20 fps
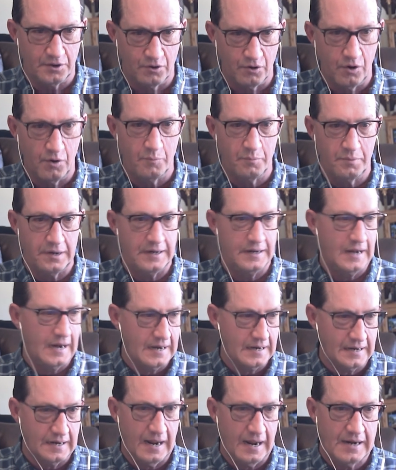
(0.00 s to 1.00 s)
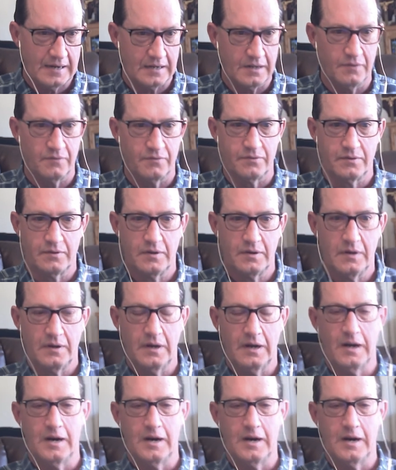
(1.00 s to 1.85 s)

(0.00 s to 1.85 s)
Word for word: in the group and not an active